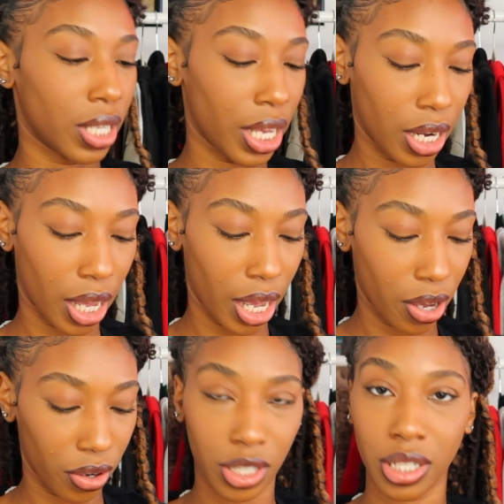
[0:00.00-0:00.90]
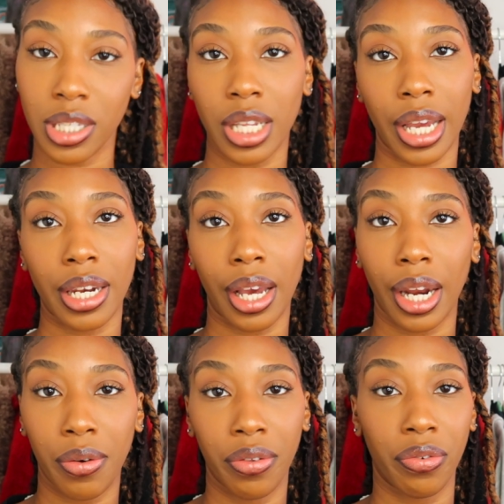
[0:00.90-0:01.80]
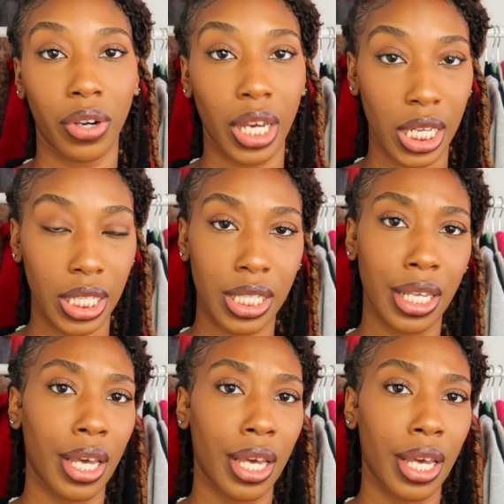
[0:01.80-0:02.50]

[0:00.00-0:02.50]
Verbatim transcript: date night, or just like a night out with friends